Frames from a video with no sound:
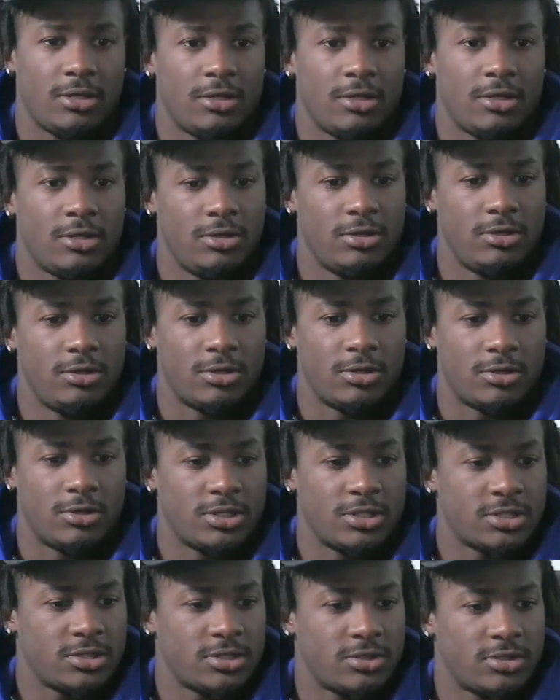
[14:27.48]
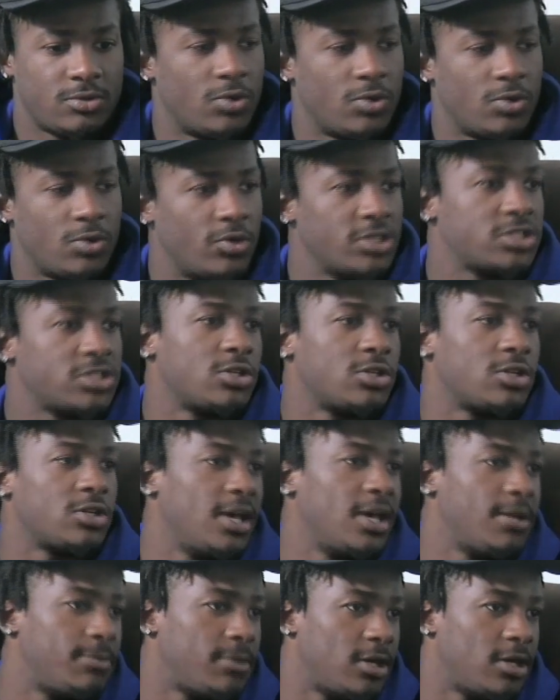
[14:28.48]
You know, it's what, what's your
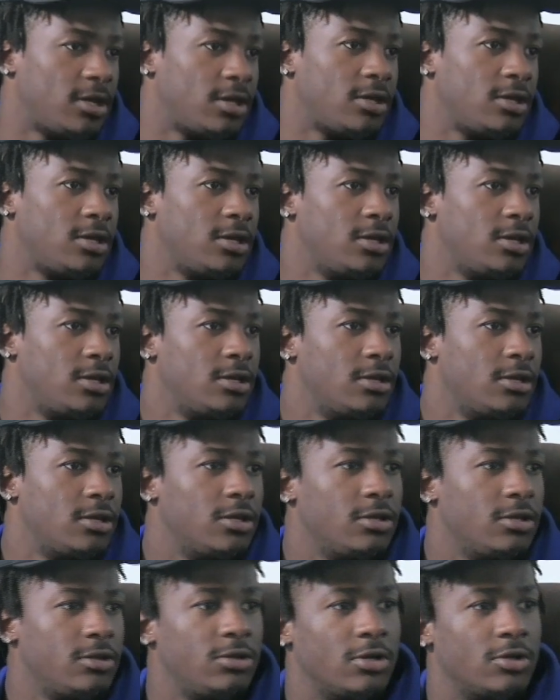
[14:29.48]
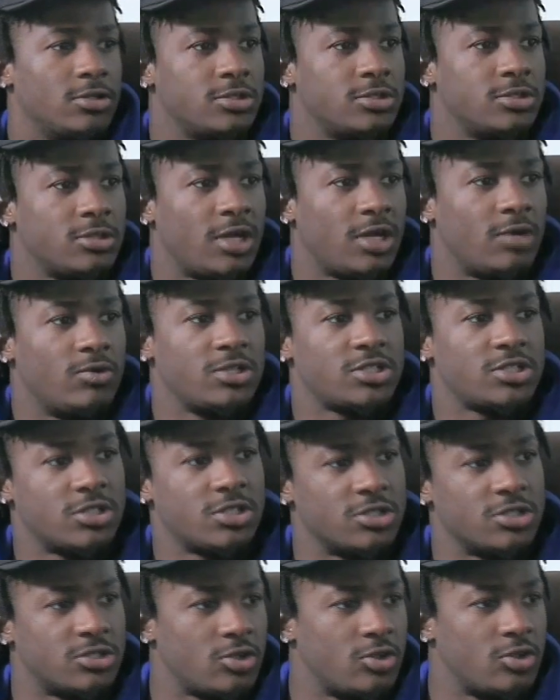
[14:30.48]
campaign. Mm-hmm. You know, so like, what's your
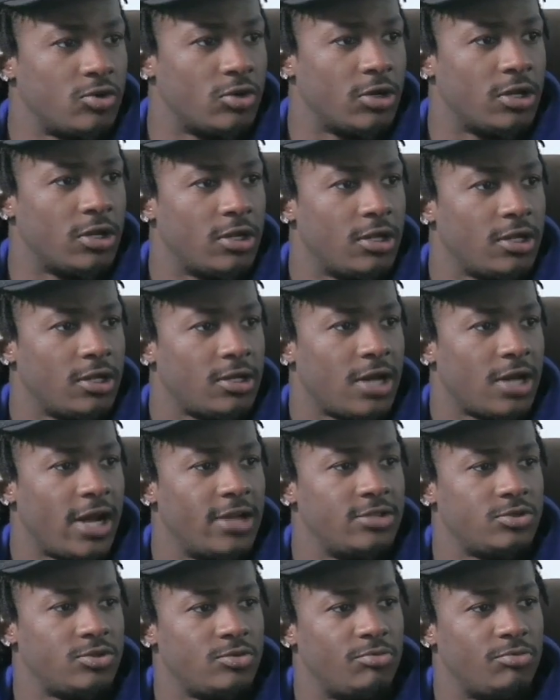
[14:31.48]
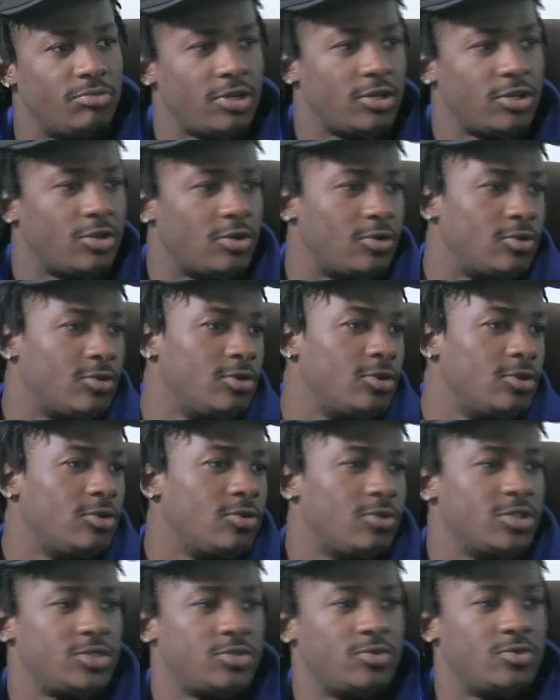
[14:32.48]
story? How did you build
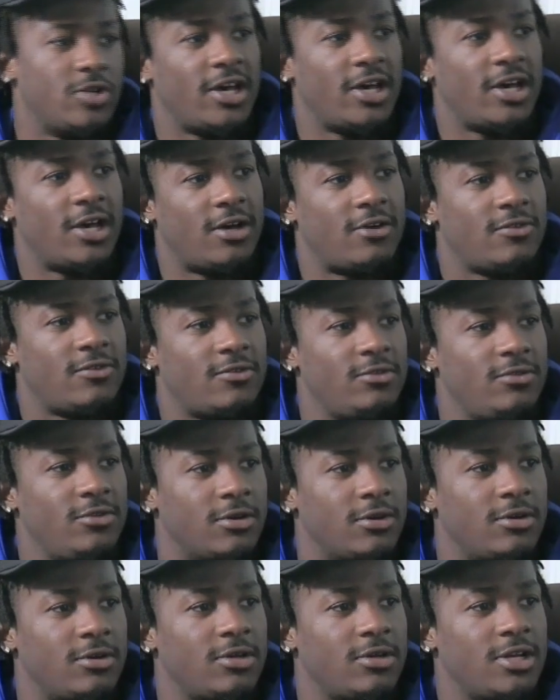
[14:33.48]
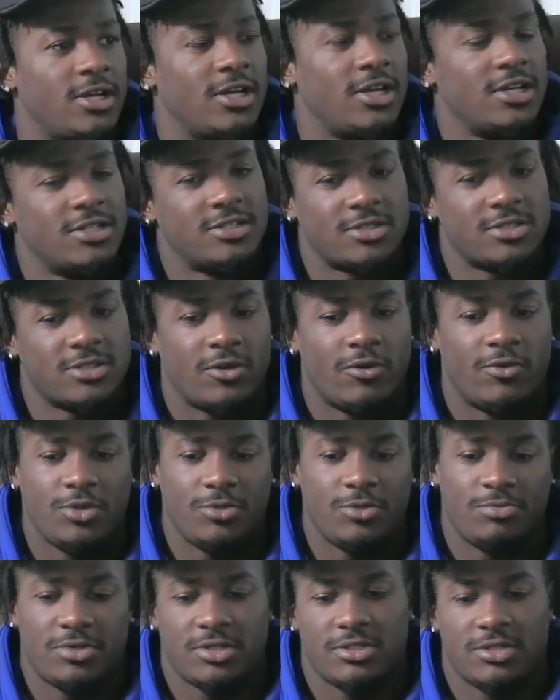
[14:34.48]
what you have? You know. Yeah. So when you
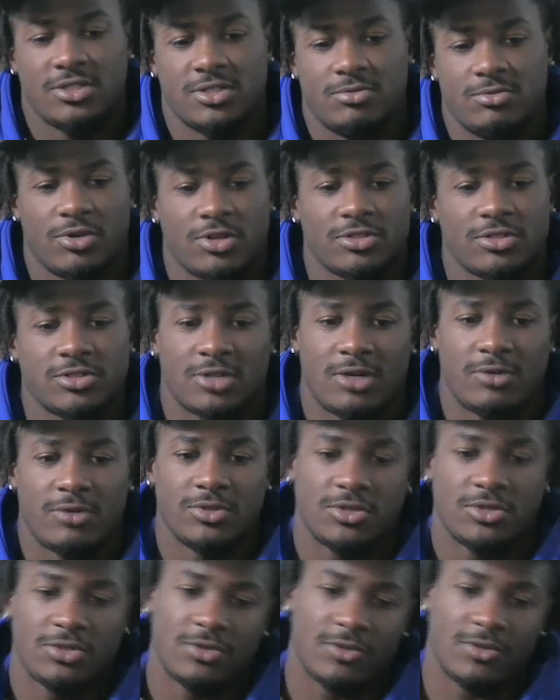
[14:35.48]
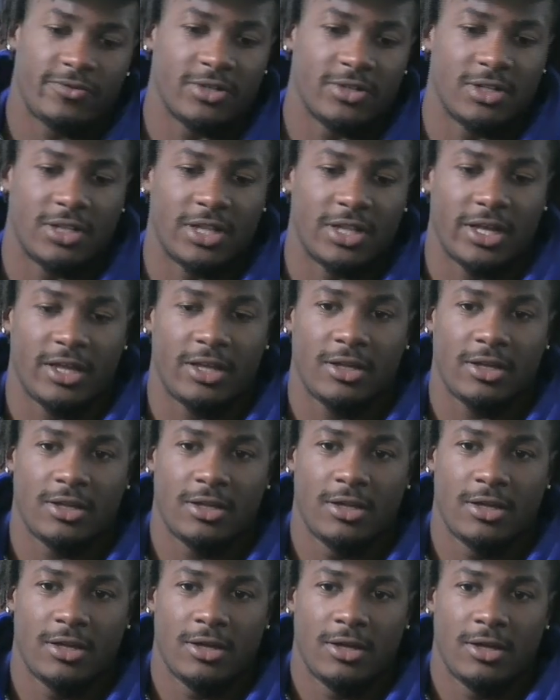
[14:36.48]
put this merch on, I want you to feel like
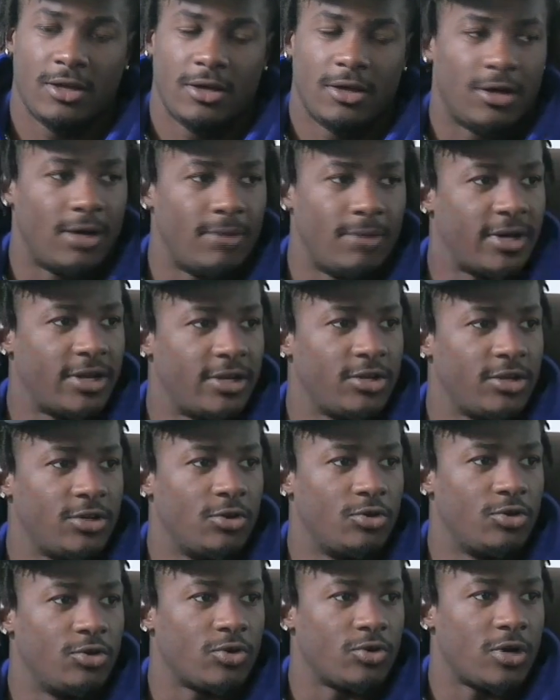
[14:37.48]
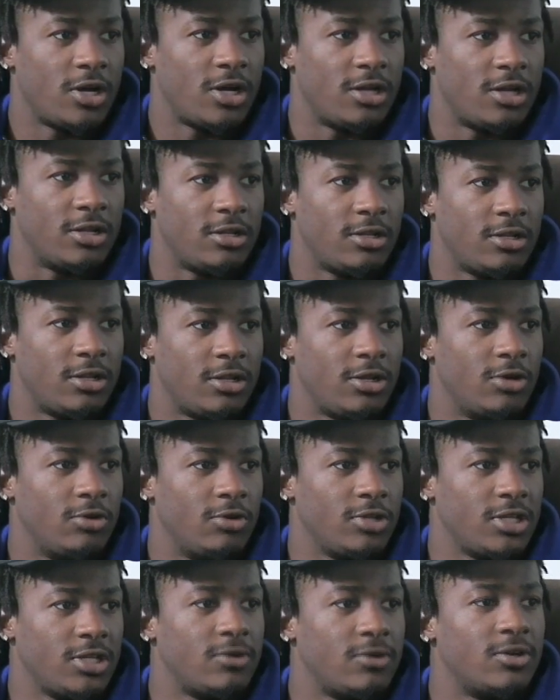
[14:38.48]
I'm about to go grind and go
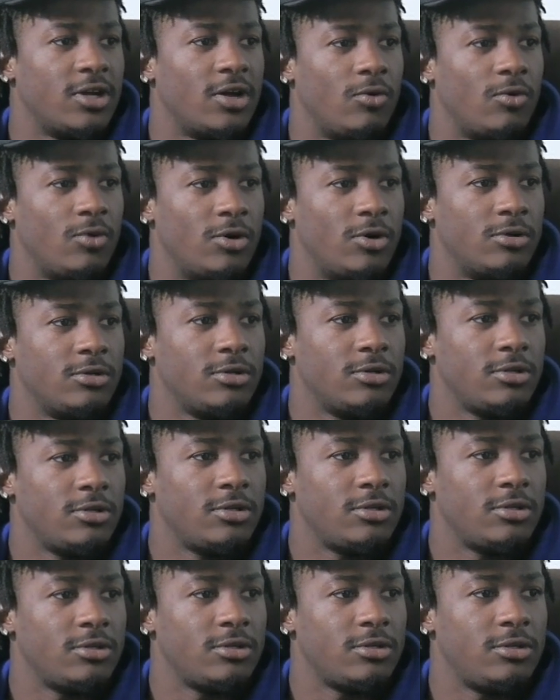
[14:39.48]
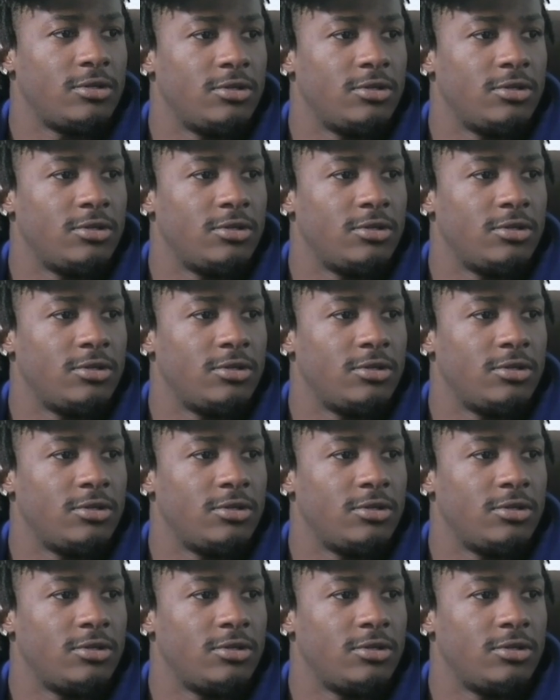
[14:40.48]
get what I want. Mm-hmm.